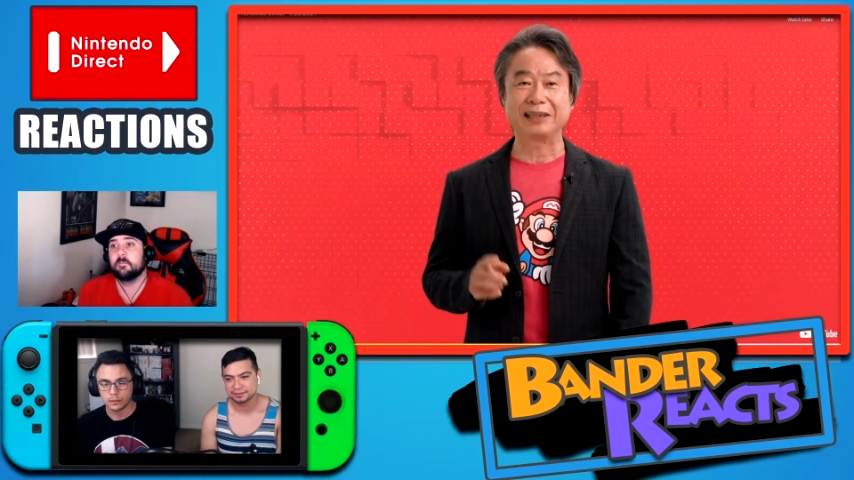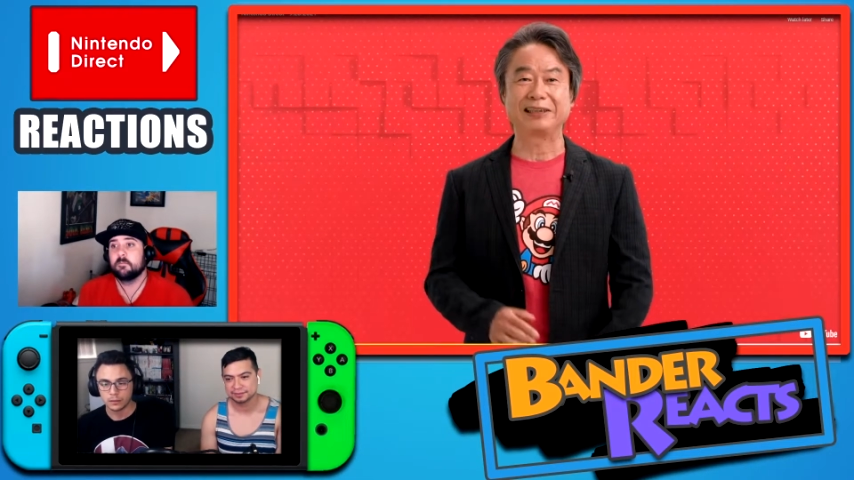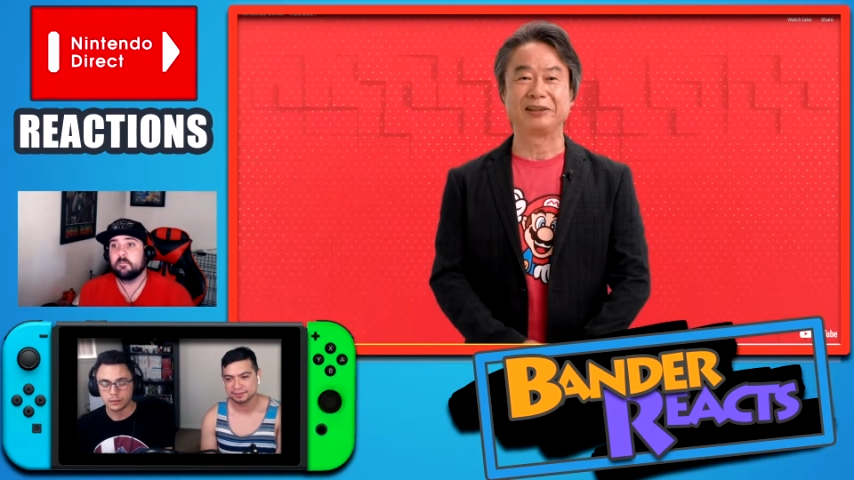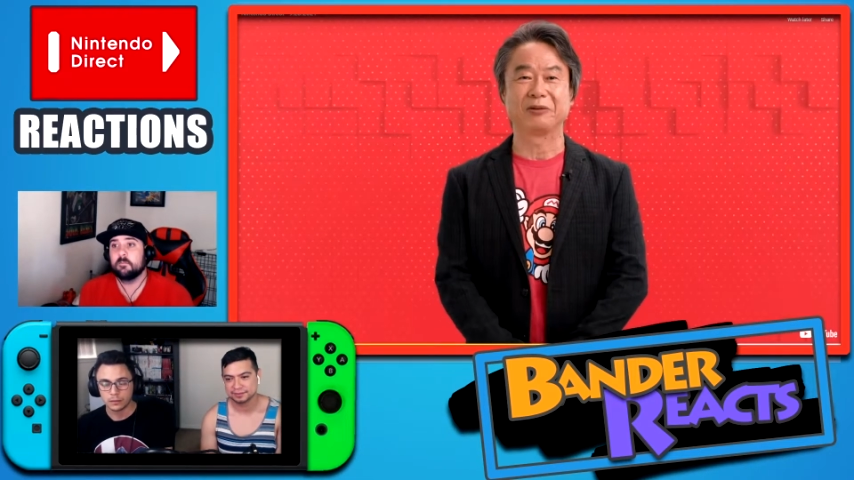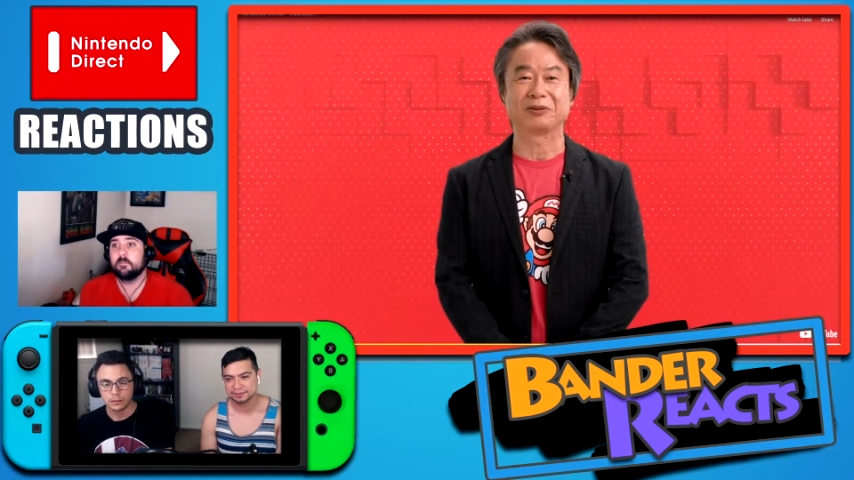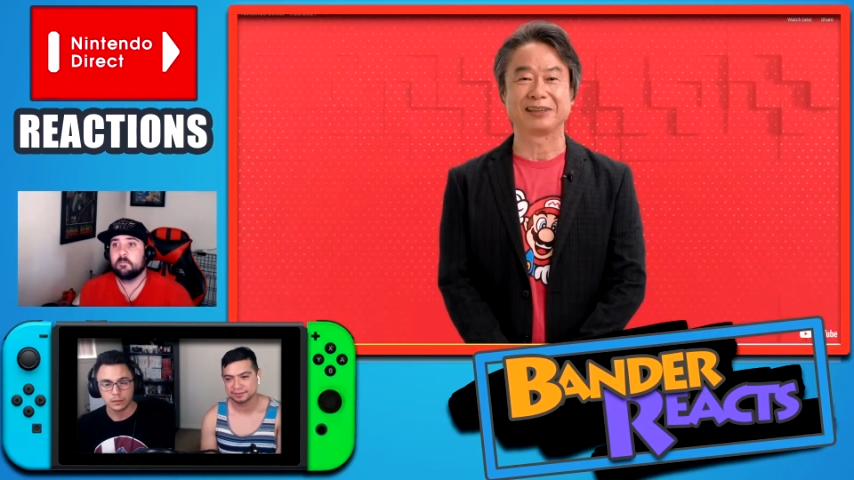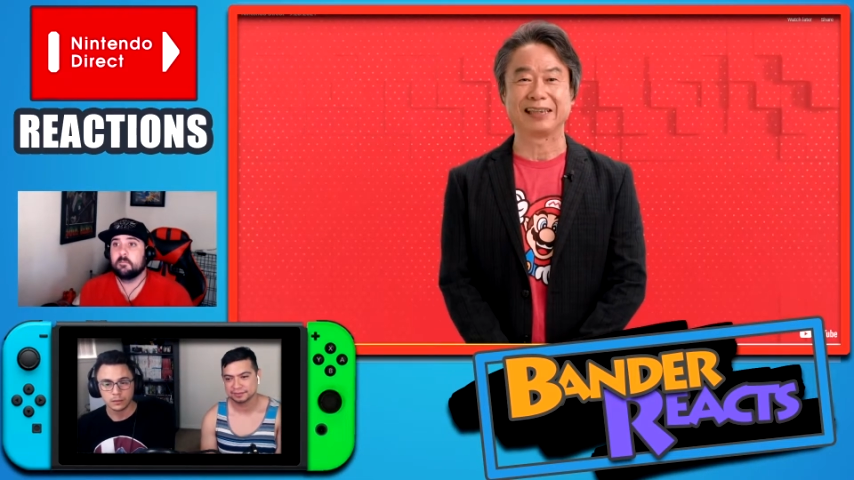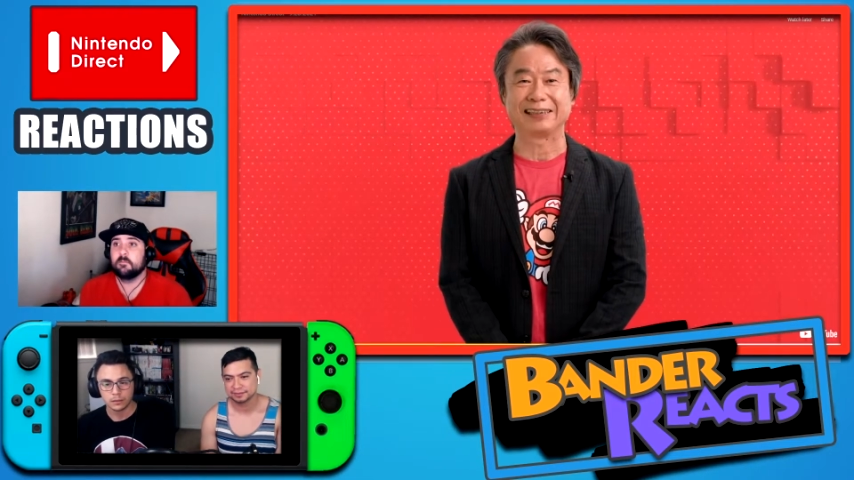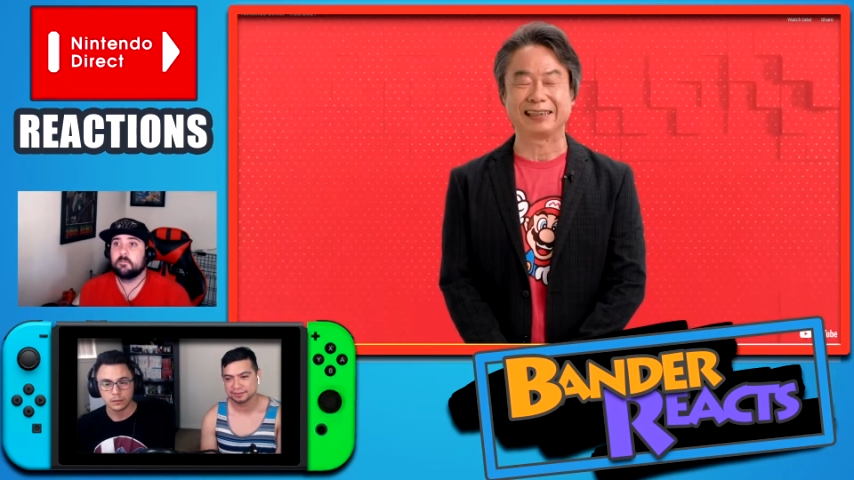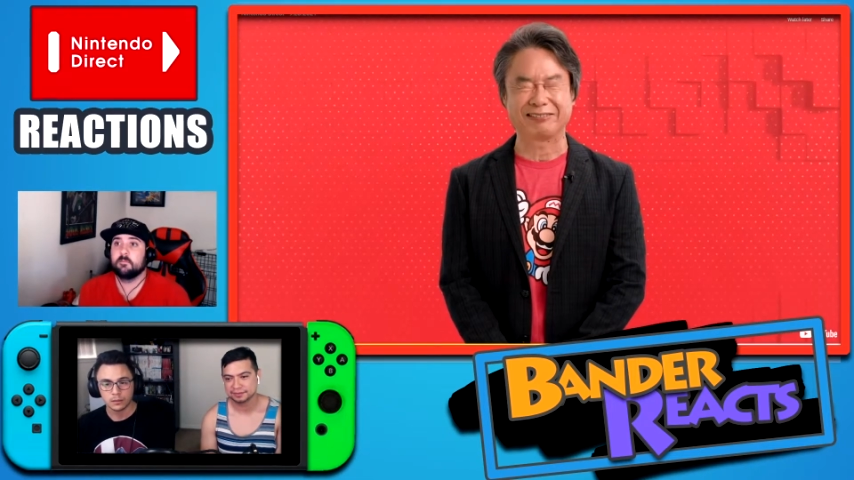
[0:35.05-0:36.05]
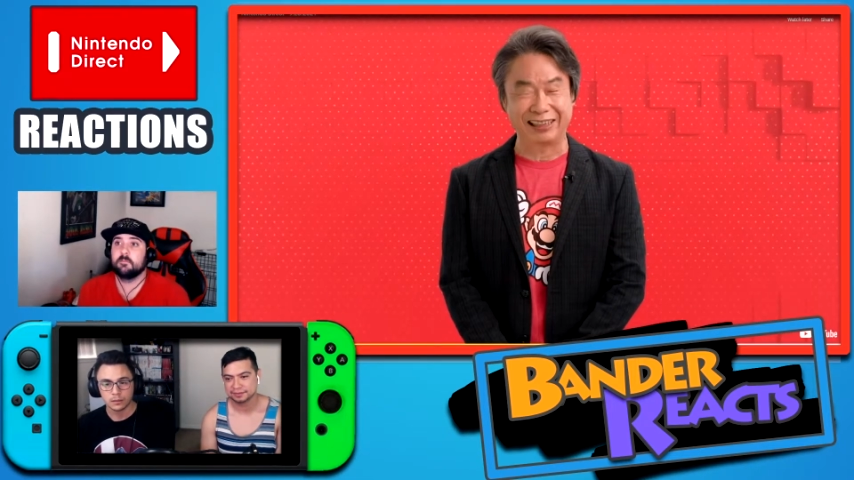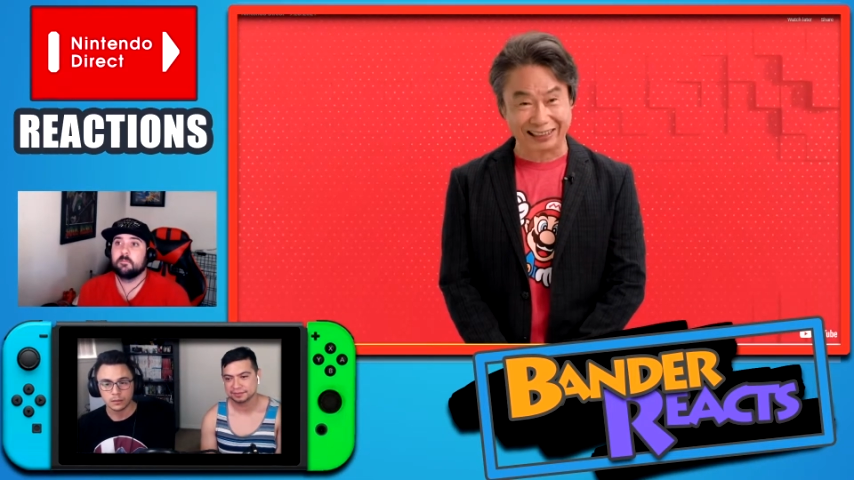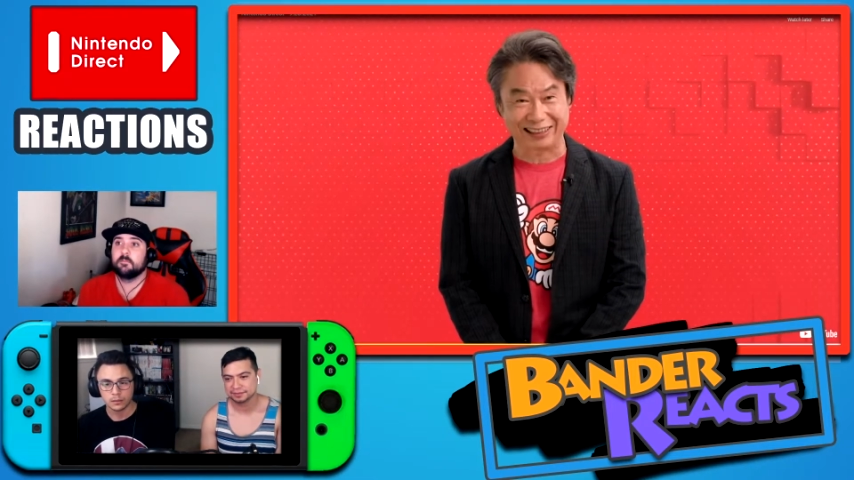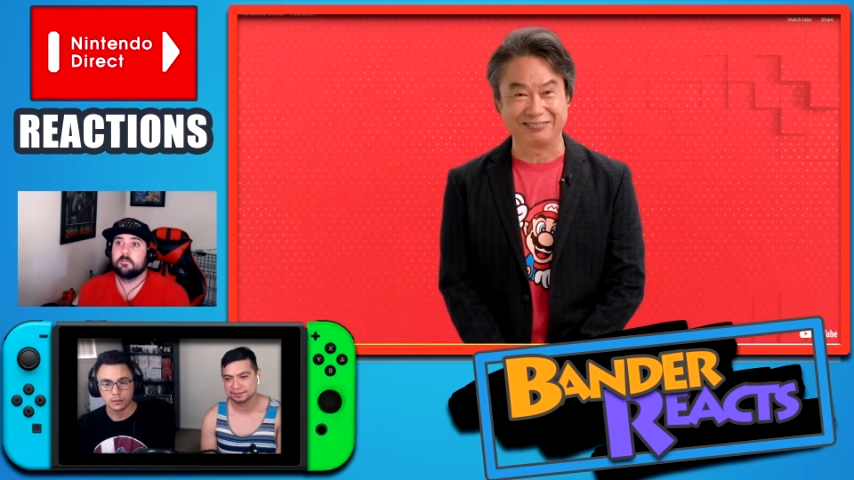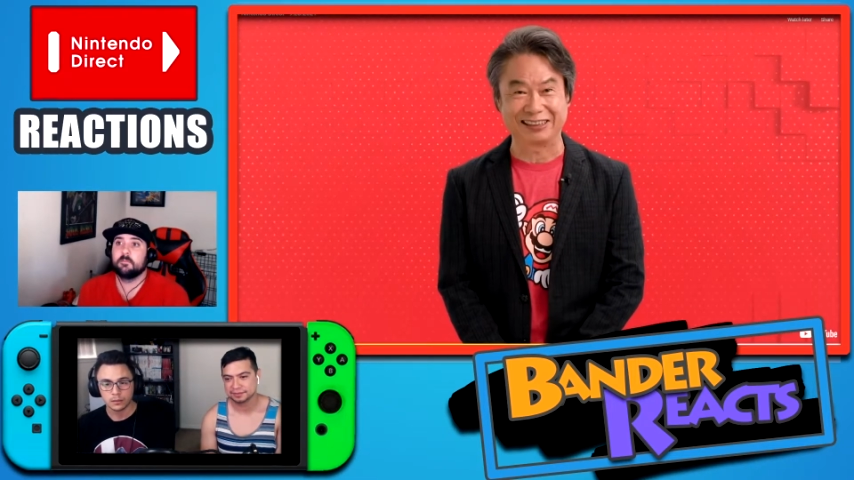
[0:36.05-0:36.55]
theatrical release timing.